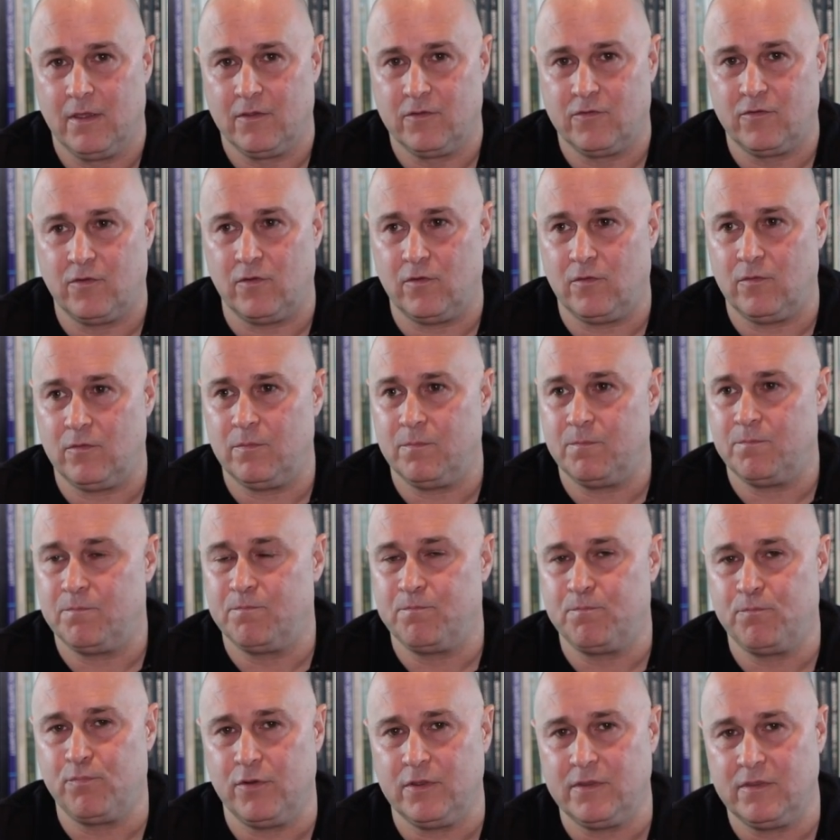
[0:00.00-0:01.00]
So
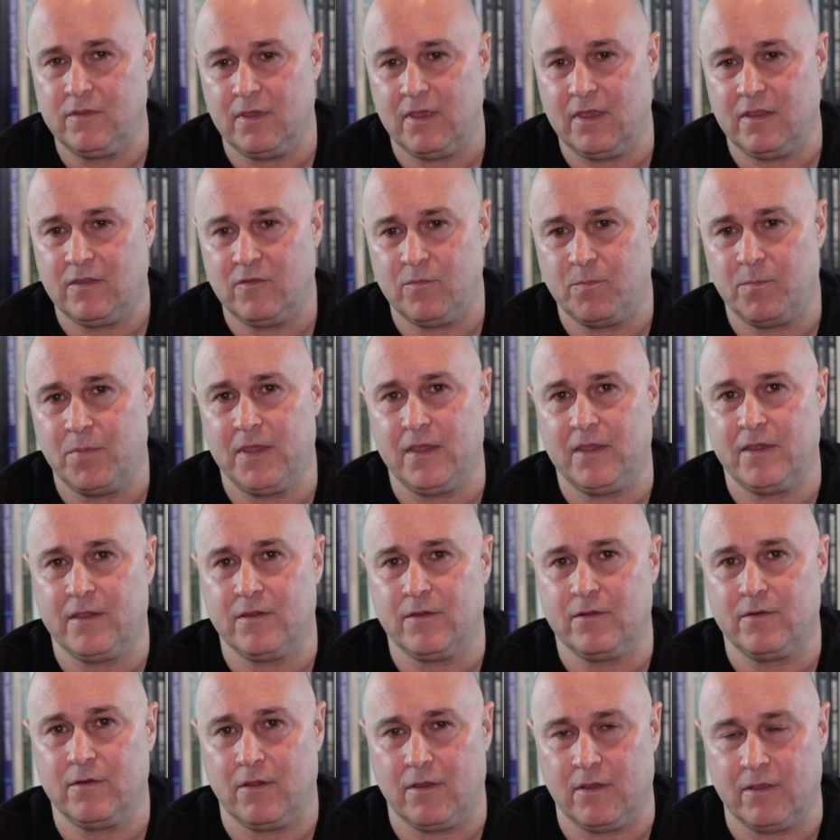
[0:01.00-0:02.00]
put that
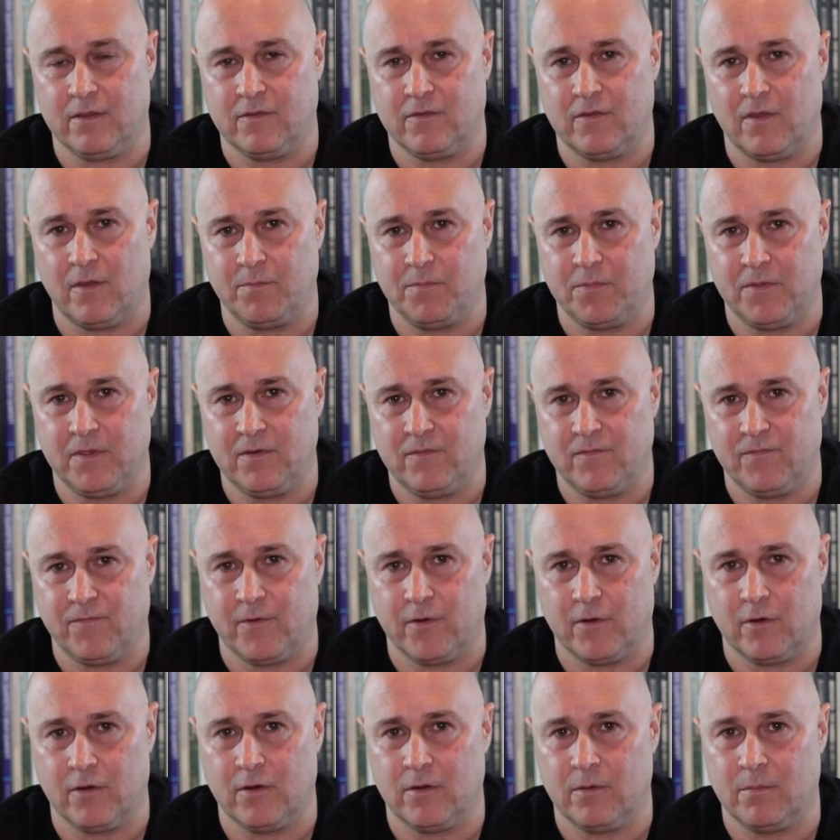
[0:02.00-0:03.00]
speaker on something
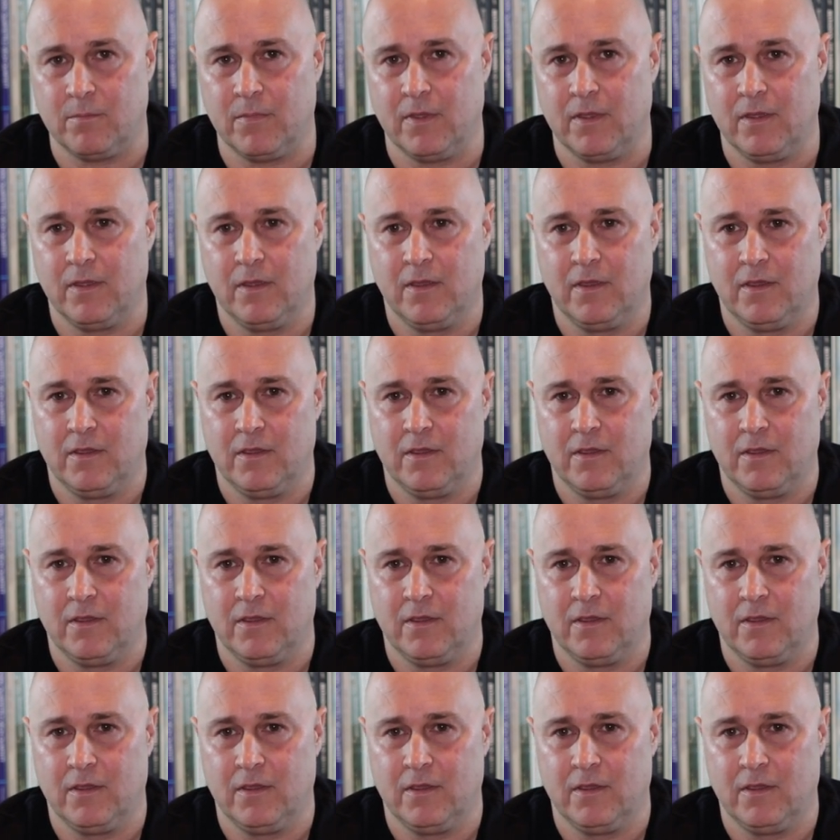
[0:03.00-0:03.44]
firm.